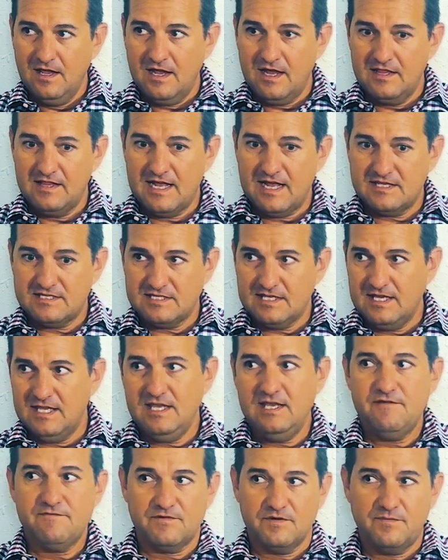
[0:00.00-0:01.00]
And that's
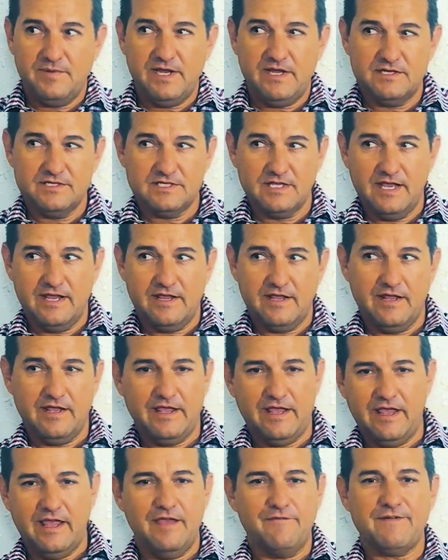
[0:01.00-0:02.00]
key for me is like,
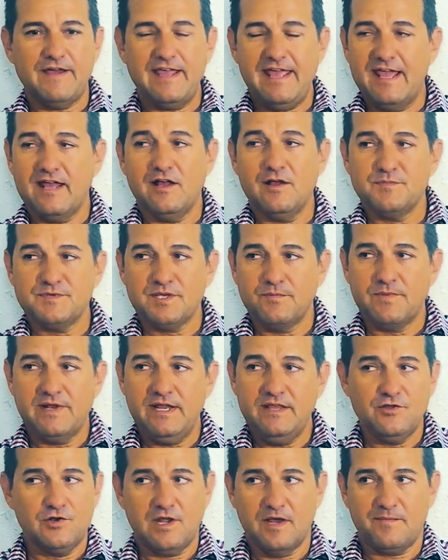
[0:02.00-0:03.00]
if I can't help
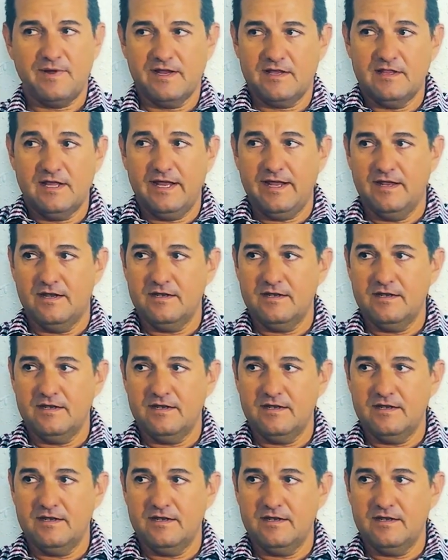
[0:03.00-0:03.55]
somebody, they're not my client.